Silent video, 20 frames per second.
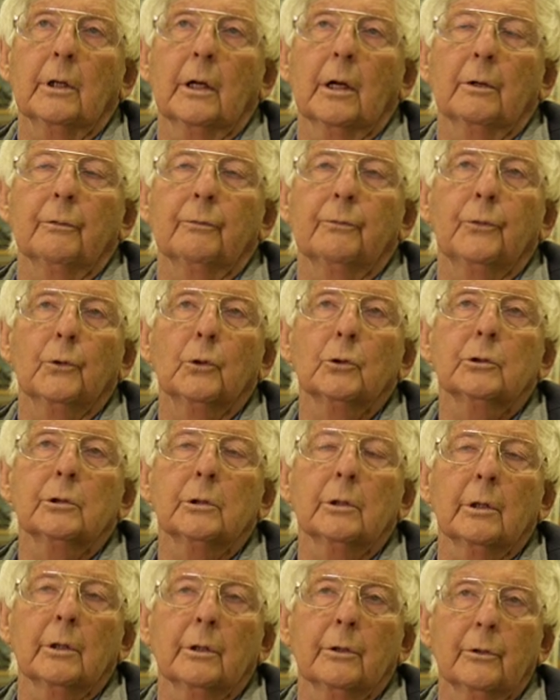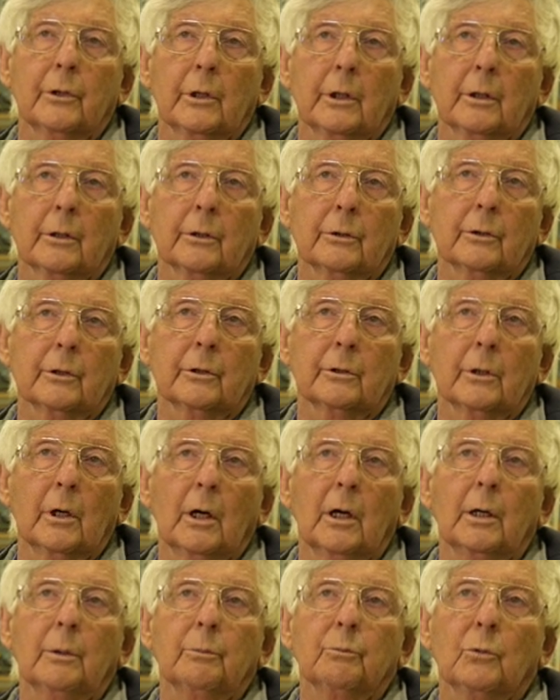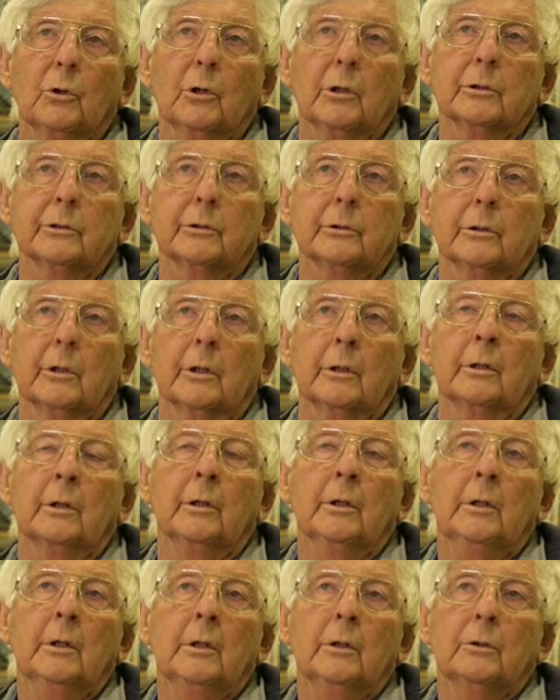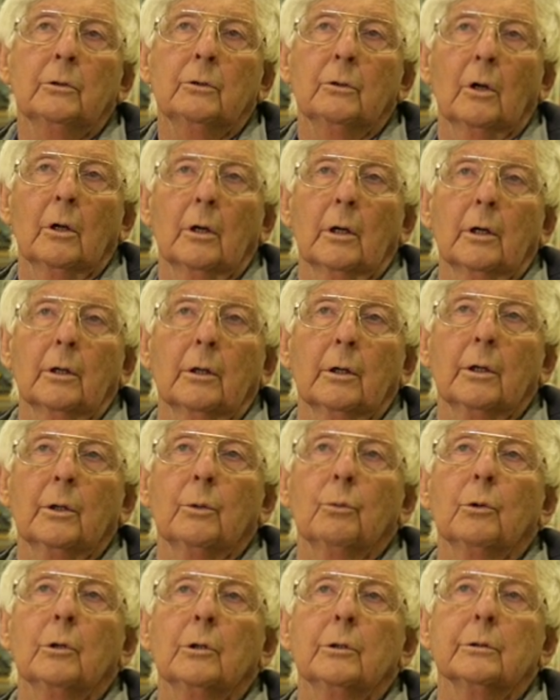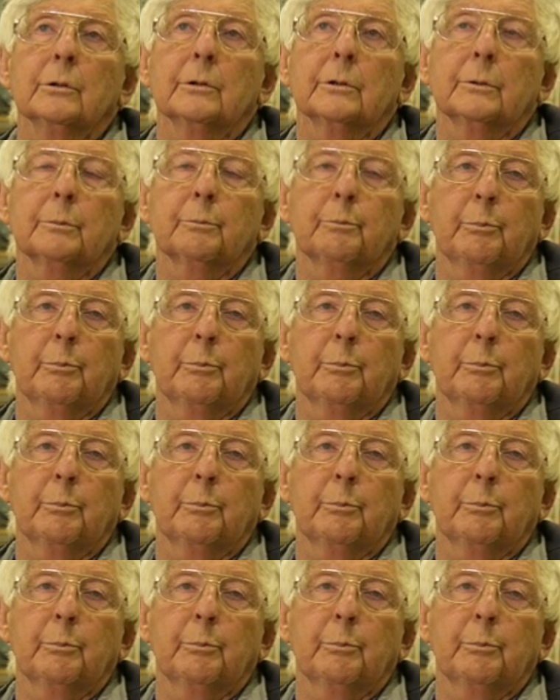The unfortunate thing at the time was that not only was